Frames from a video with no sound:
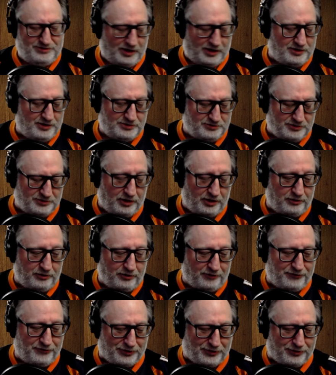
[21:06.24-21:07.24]
I don't know
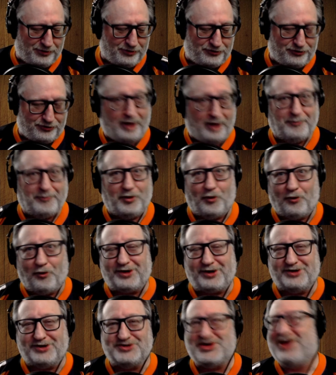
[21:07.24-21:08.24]
if you knew this or not, but
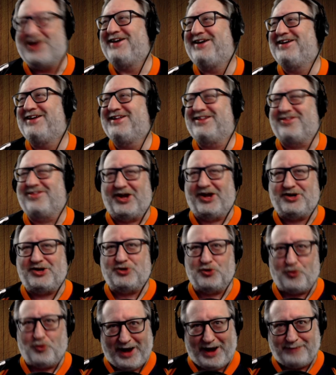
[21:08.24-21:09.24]
orcas like to
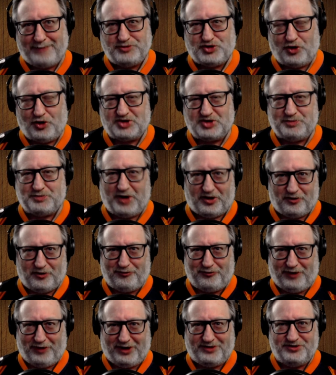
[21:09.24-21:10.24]
grab sharks by their
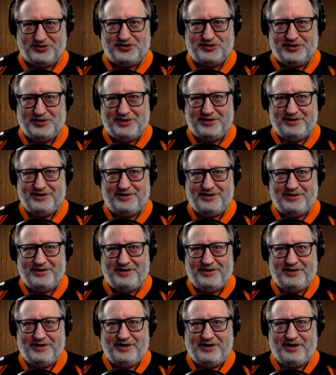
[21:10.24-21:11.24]
fins
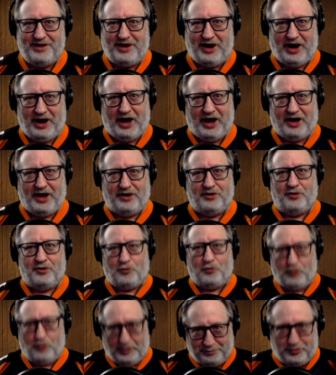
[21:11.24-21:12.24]
and
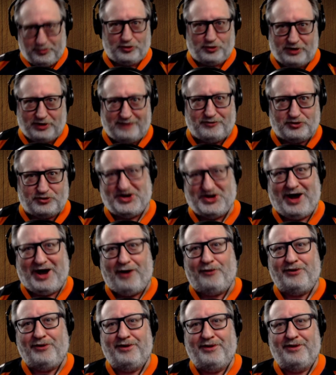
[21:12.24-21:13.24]
rip their livers
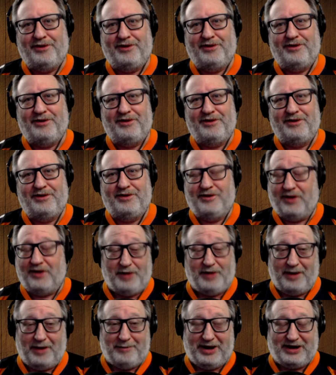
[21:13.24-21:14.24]
out. I'm
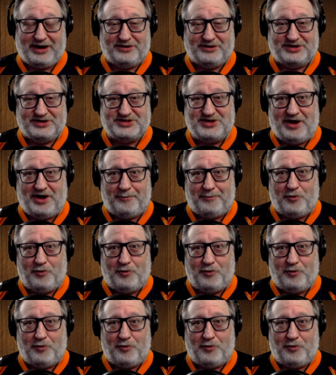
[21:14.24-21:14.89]
not making this up.